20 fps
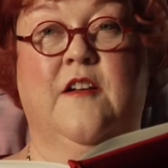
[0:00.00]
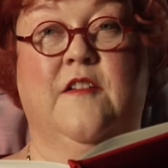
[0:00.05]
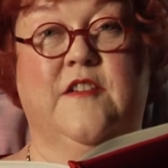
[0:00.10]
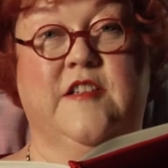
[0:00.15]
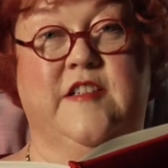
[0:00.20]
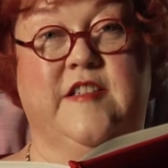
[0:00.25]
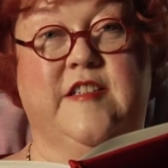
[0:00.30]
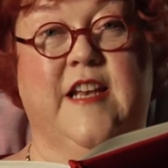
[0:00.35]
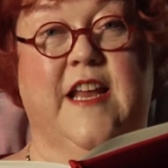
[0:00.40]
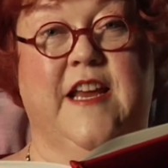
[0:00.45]

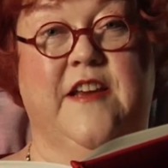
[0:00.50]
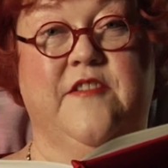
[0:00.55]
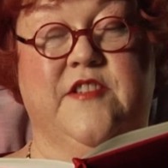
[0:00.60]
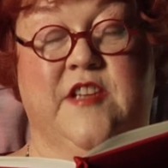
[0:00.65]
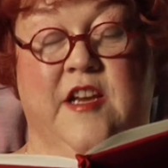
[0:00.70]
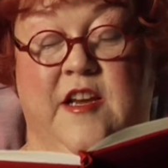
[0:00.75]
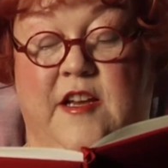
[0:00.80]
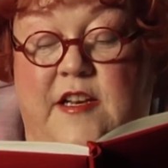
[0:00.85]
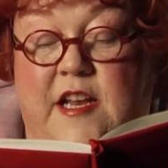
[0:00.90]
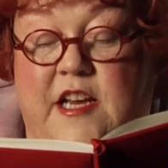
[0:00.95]
The
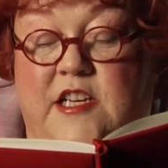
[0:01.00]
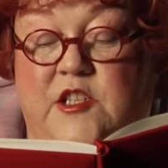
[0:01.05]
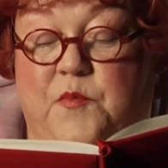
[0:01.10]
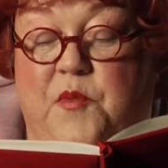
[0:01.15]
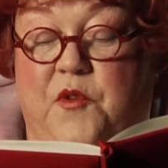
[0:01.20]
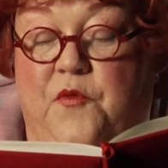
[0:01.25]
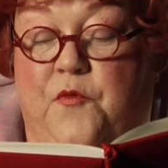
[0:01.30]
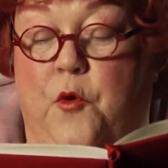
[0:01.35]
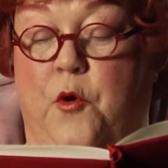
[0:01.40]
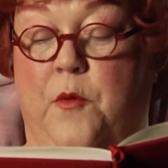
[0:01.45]
slaves next
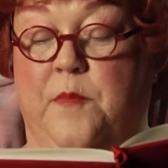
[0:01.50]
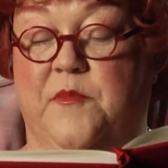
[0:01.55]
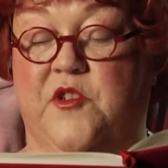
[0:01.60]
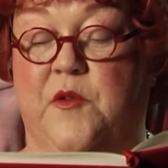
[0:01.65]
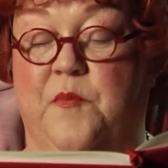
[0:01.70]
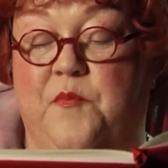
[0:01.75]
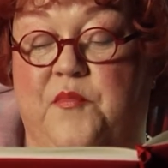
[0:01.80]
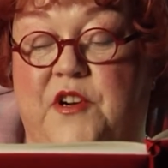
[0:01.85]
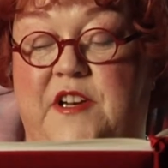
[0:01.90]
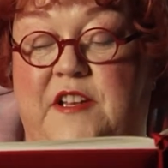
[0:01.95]
performed
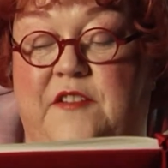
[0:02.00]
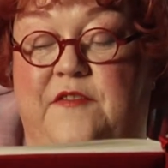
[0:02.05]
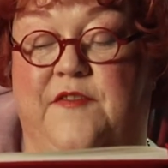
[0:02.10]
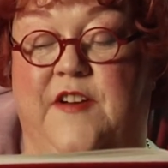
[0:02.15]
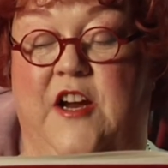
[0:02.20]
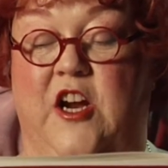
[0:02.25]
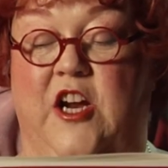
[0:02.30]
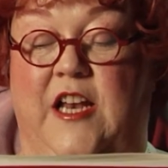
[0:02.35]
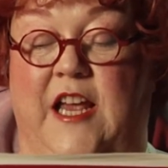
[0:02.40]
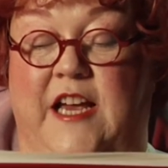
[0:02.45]
some pretty
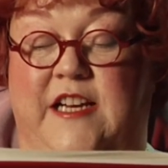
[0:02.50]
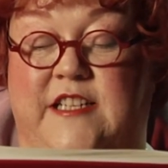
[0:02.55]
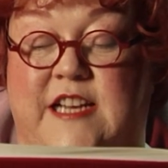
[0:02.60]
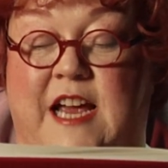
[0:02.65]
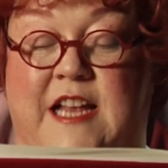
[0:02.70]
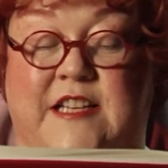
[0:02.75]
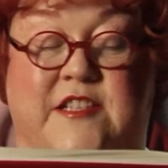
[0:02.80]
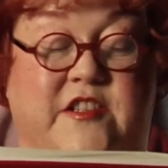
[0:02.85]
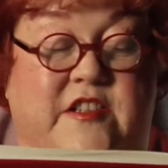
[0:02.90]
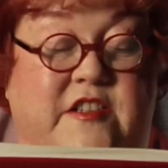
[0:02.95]
fairy-like
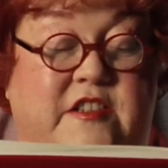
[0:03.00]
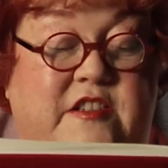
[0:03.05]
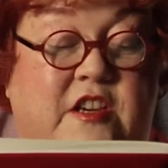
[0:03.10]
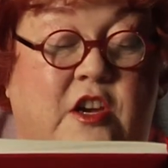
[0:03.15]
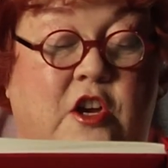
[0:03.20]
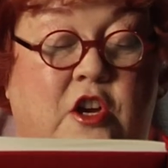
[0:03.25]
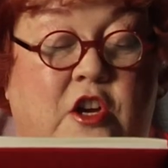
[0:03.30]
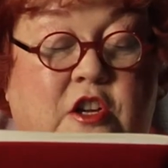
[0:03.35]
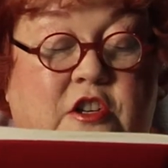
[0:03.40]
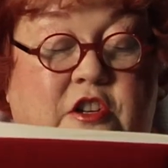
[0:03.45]
dances
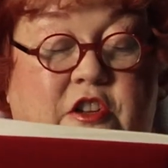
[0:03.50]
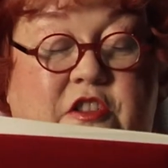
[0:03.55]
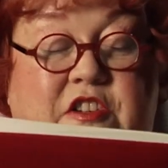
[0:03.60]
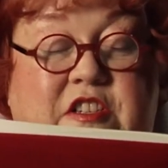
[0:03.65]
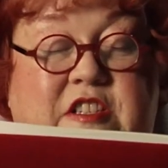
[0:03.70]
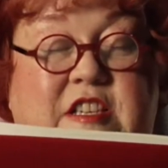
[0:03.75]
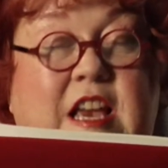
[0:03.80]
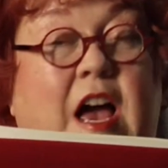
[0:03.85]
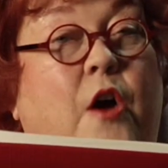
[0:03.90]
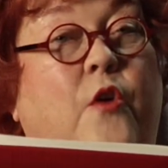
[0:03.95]
to the
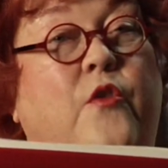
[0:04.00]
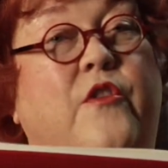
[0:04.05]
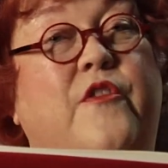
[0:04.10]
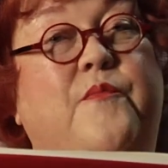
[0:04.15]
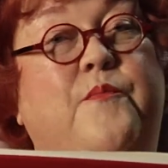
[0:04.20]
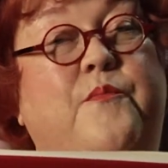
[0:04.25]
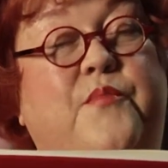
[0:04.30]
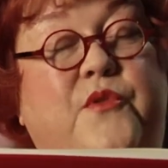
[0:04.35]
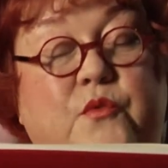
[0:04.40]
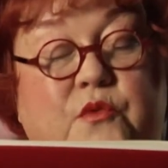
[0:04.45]
sound
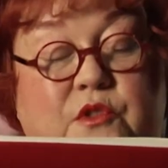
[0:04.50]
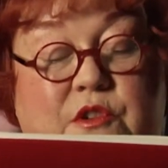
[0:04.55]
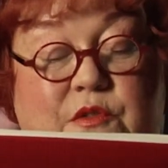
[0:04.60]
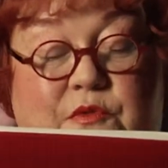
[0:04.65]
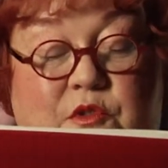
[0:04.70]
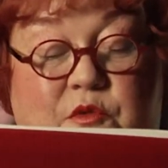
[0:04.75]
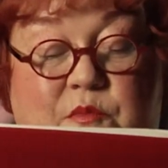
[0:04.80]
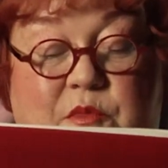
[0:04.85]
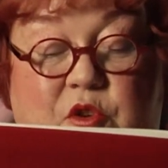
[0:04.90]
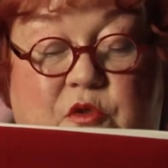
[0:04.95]
of
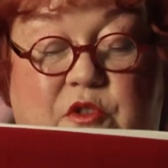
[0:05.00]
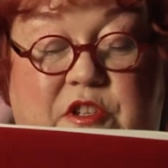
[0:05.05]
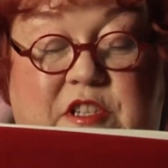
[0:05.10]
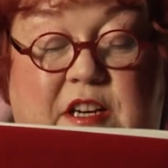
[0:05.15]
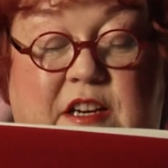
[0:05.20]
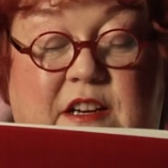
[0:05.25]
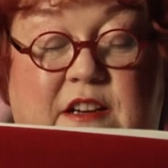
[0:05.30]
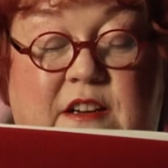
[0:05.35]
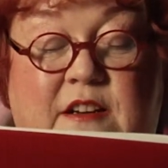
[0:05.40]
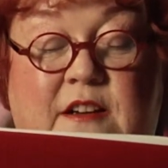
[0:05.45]
beautiful
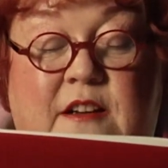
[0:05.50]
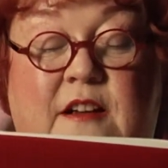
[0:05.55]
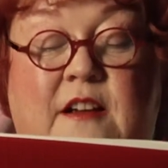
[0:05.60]
music.